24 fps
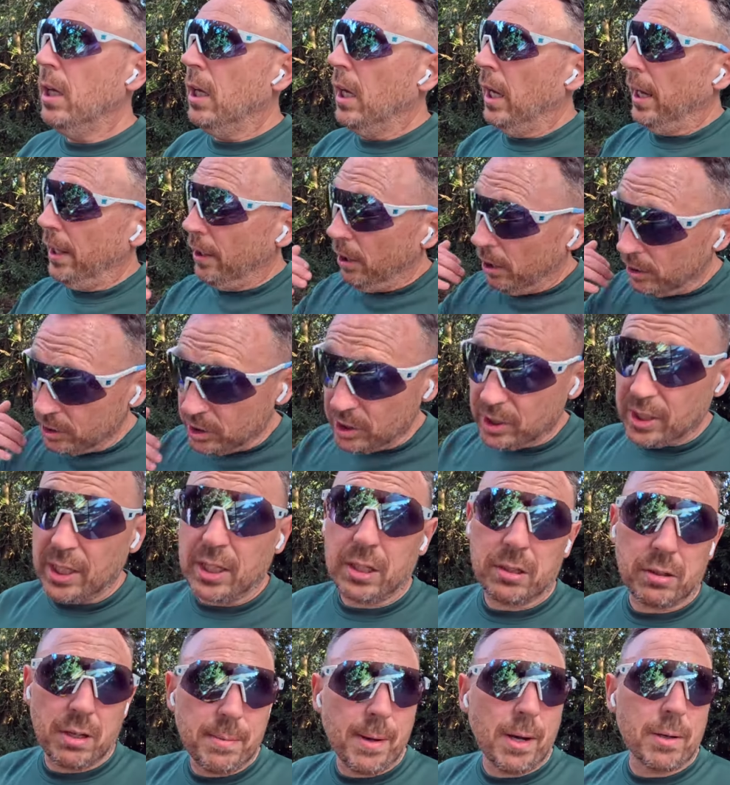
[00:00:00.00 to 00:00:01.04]
And I just did
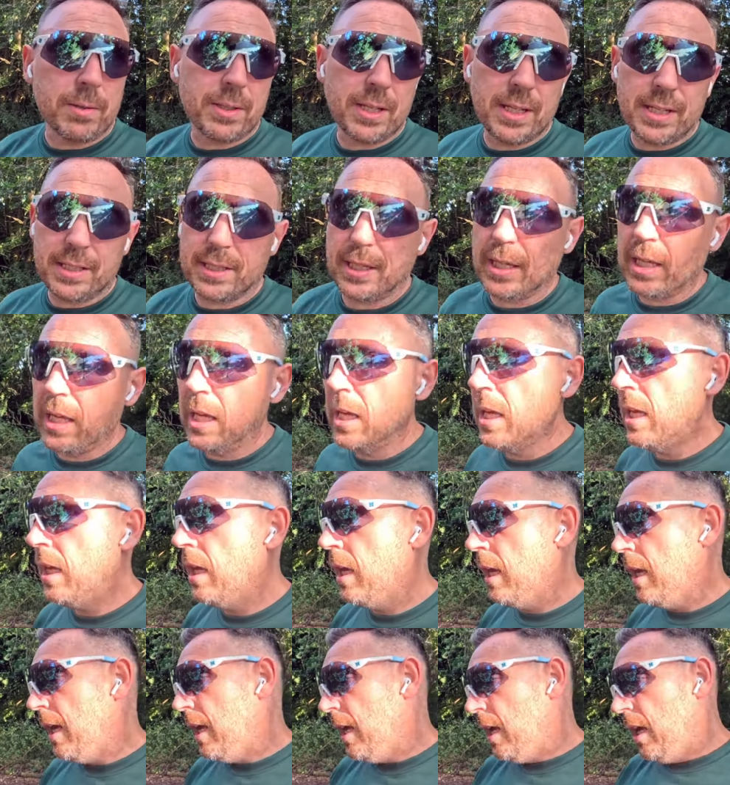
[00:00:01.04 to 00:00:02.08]
3 miles easy
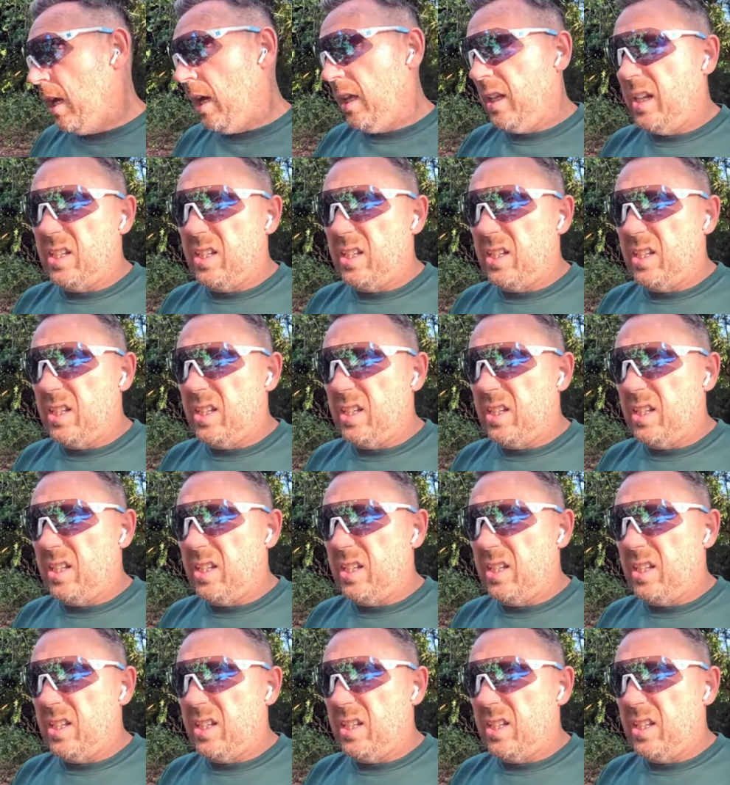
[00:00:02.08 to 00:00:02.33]
and